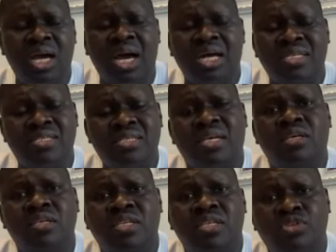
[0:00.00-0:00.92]

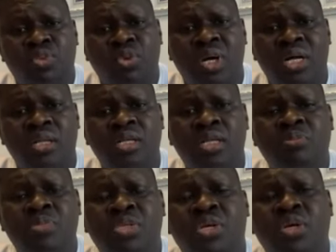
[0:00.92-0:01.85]
Secondly, as well,
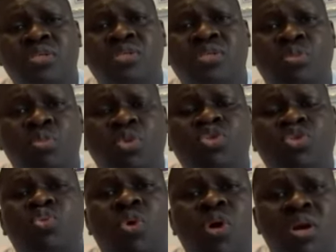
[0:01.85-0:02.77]
because remote
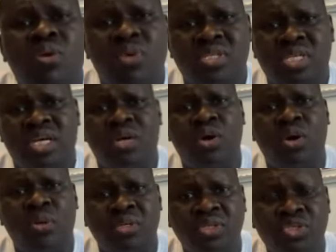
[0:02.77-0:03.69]
work was
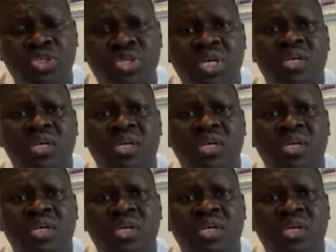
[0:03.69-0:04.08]
encouraged.